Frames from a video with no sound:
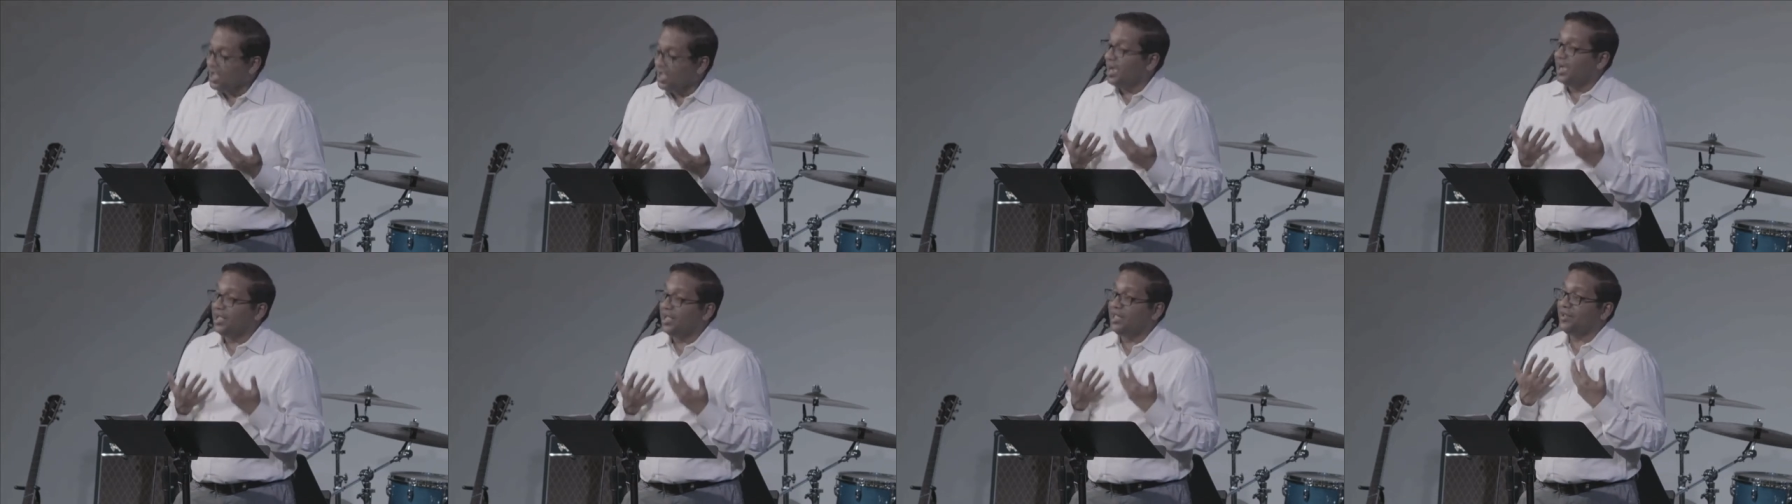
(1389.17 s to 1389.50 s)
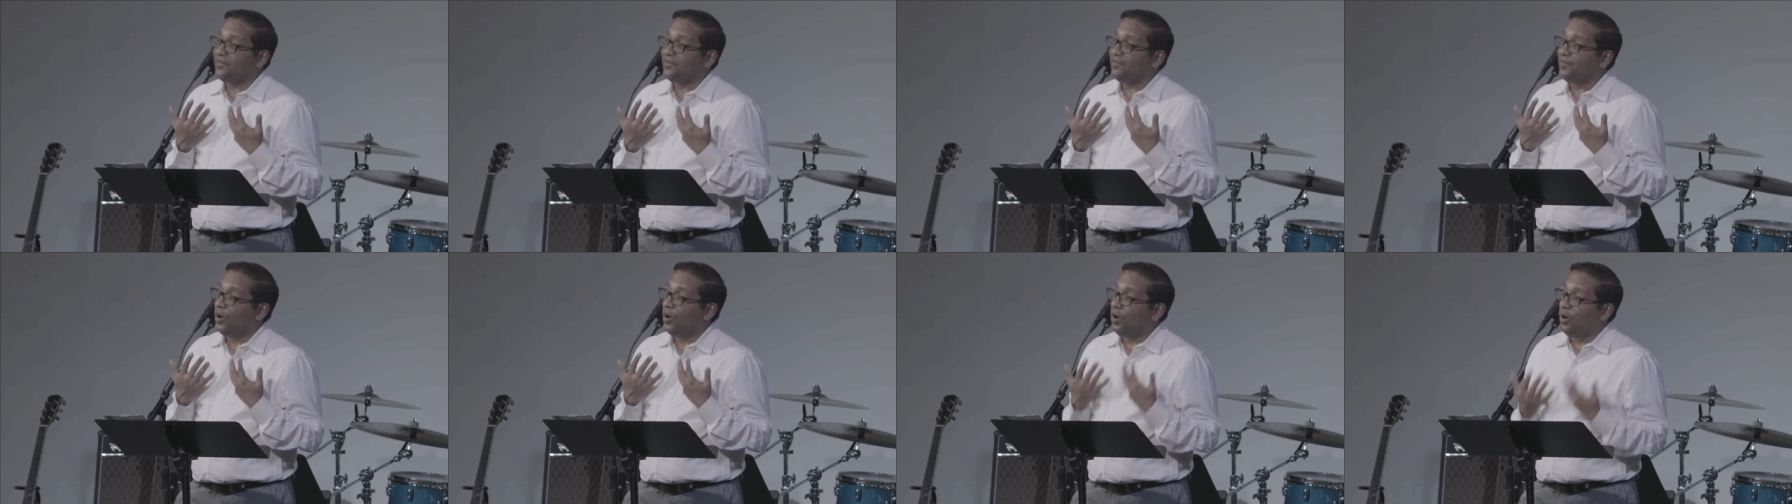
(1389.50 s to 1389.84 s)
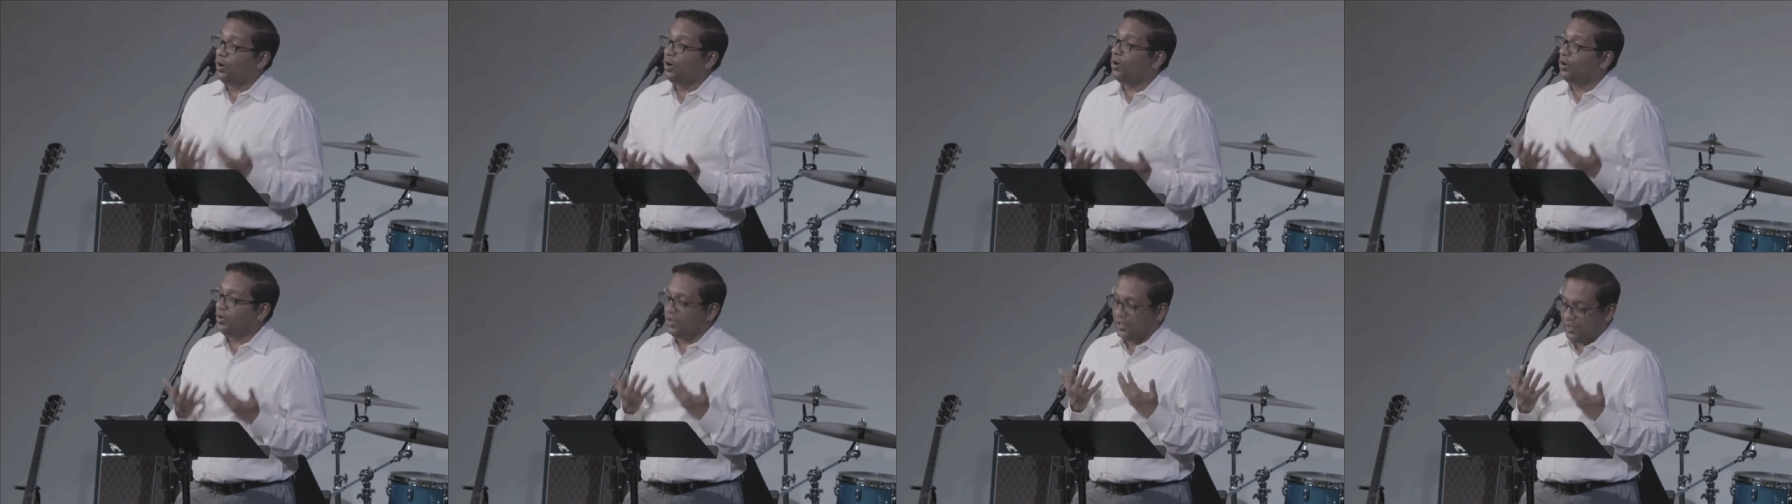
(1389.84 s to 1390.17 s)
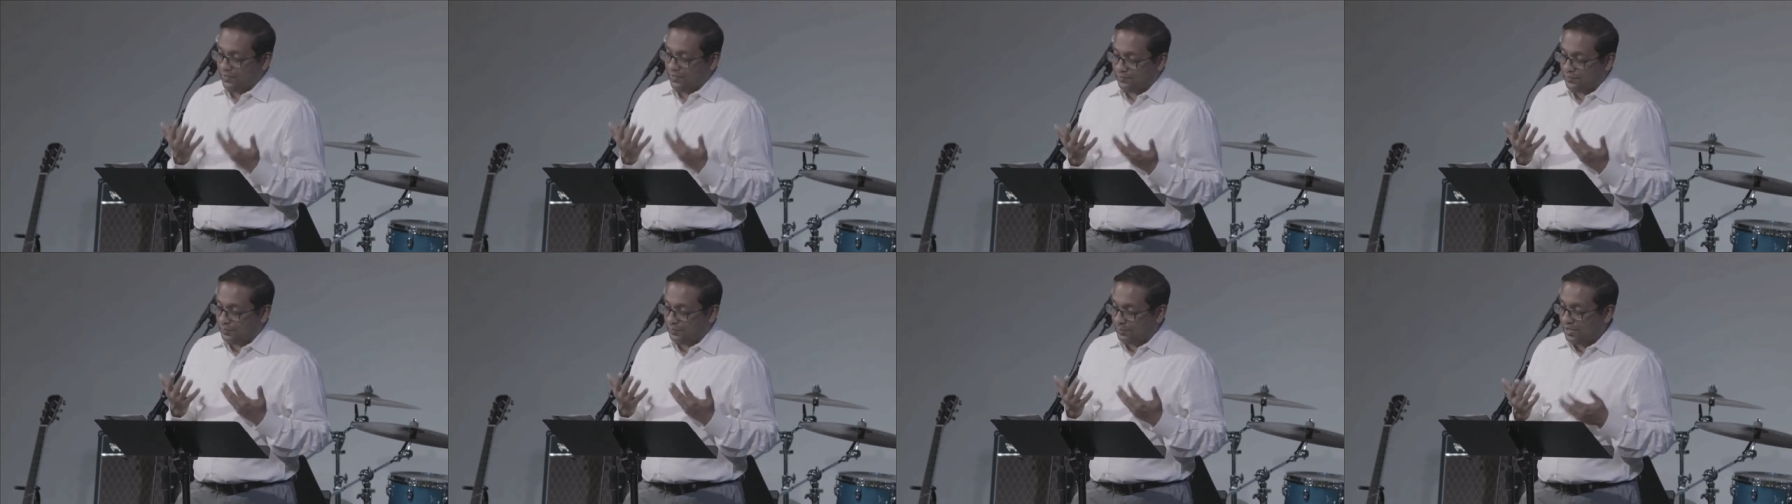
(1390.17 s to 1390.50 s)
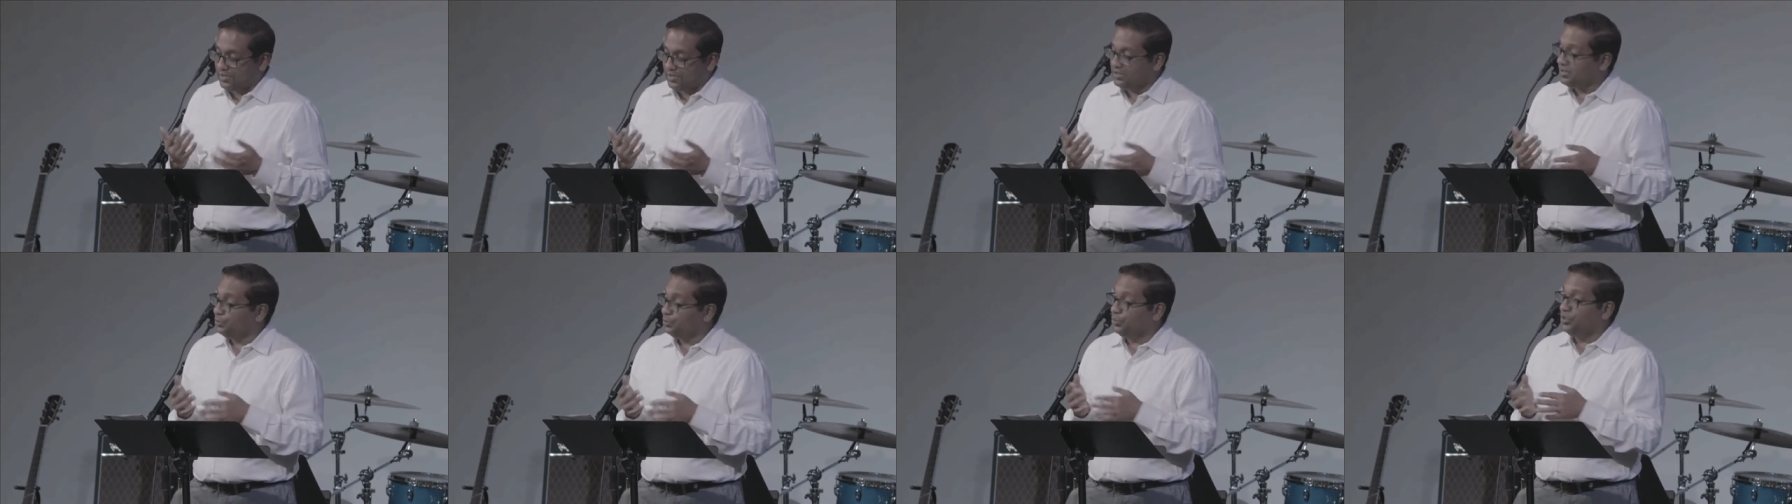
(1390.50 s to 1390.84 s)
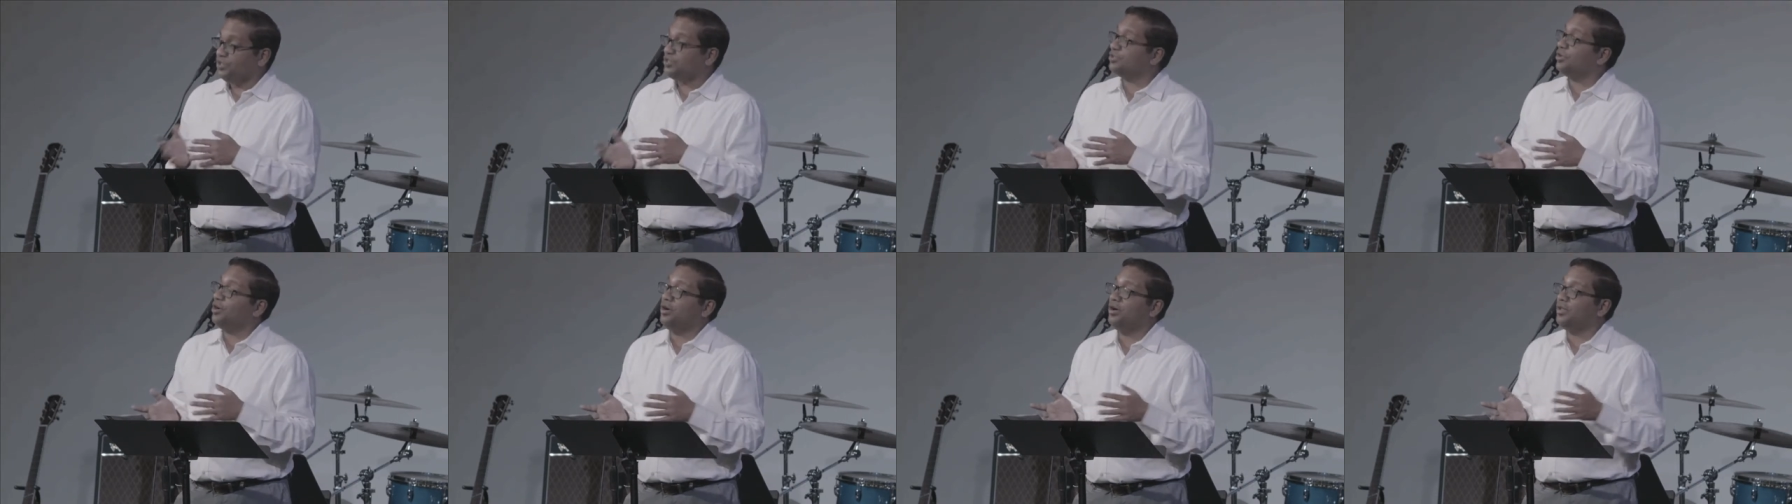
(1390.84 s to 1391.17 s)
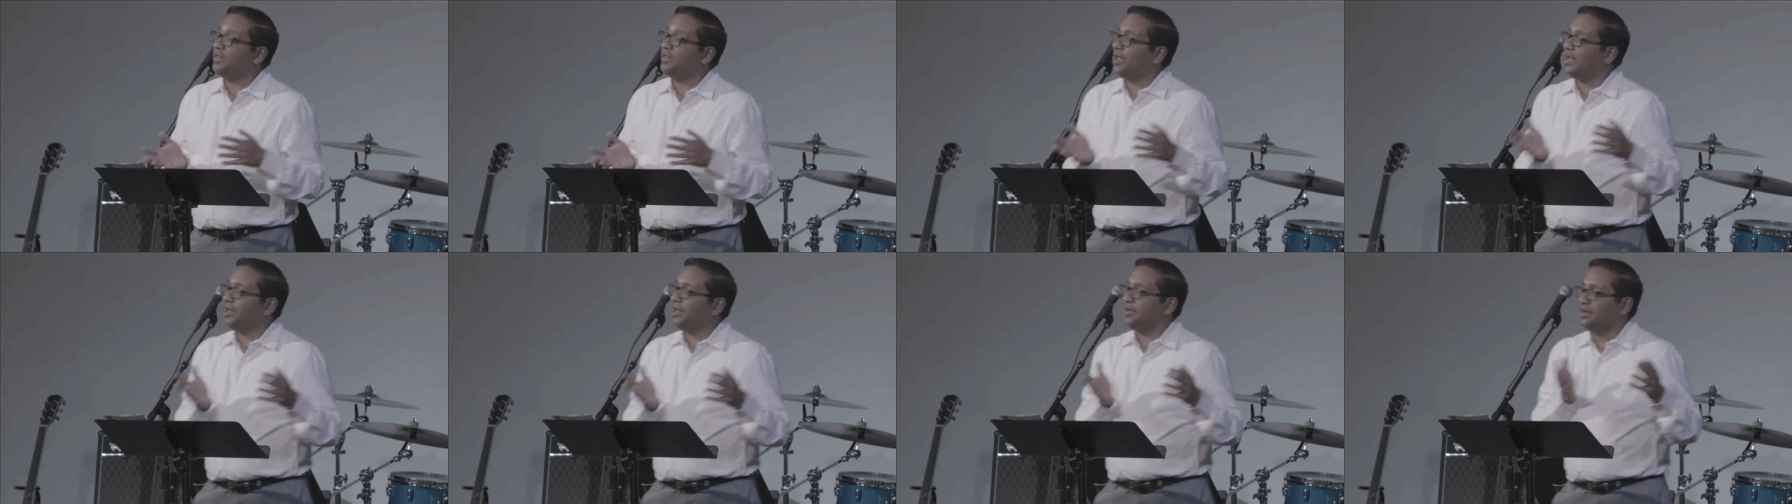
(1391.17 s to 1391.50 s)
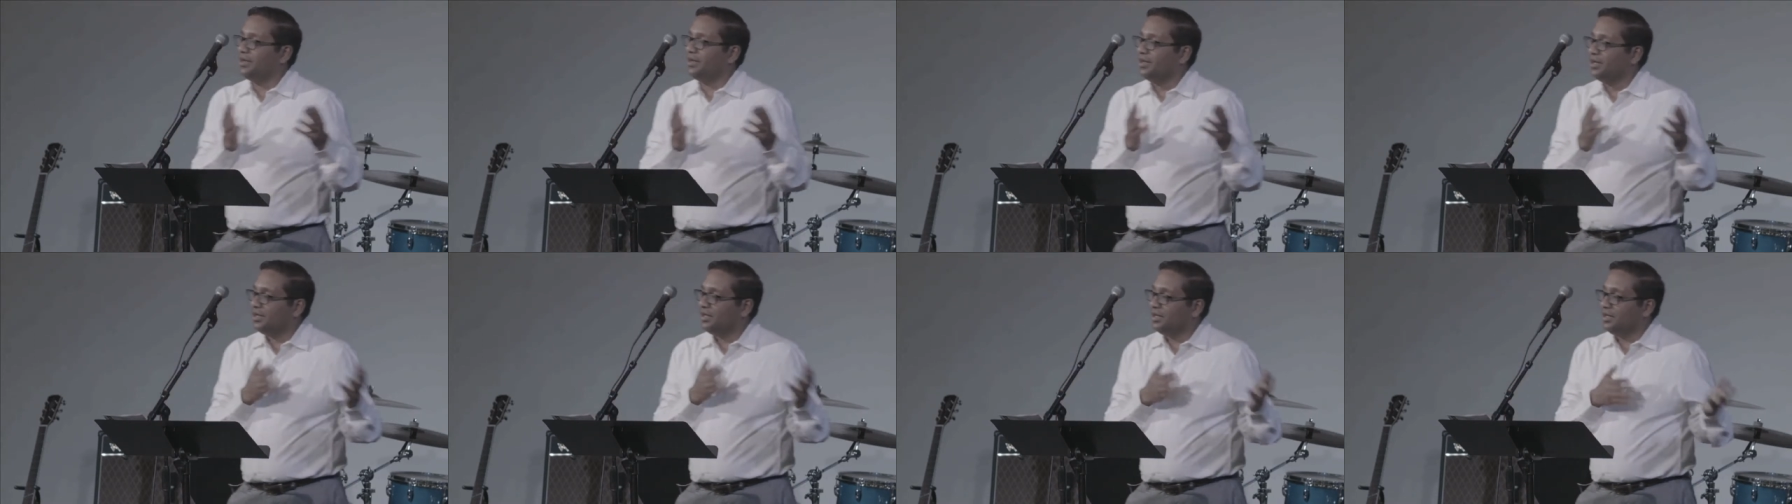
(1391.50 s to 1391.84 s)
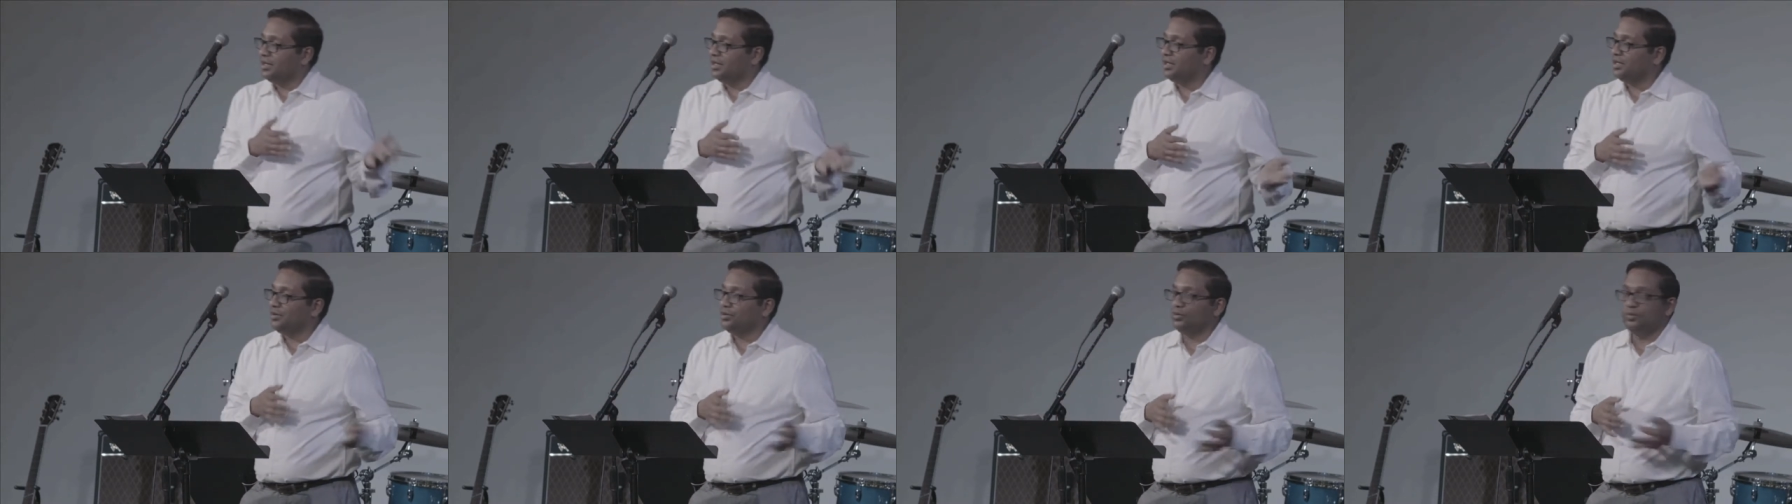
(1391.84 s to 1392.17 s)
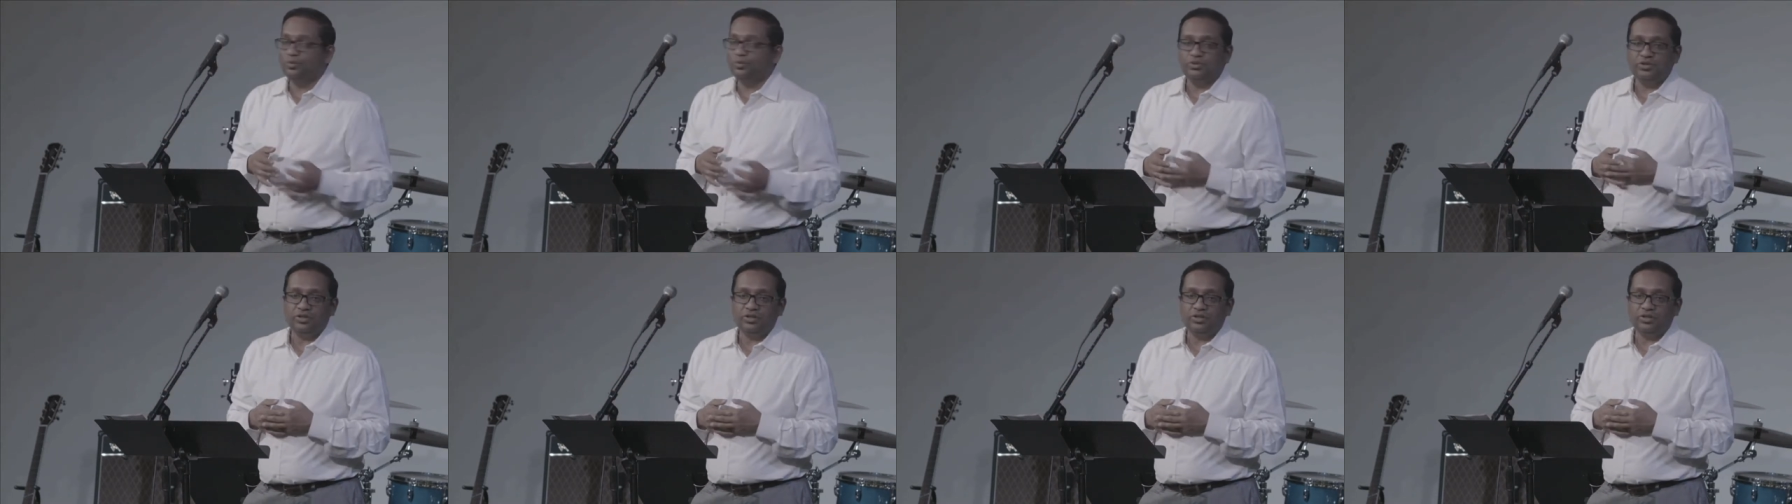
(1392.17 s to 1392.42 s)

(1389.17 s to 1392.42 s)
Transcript: I have all information. We saw that in,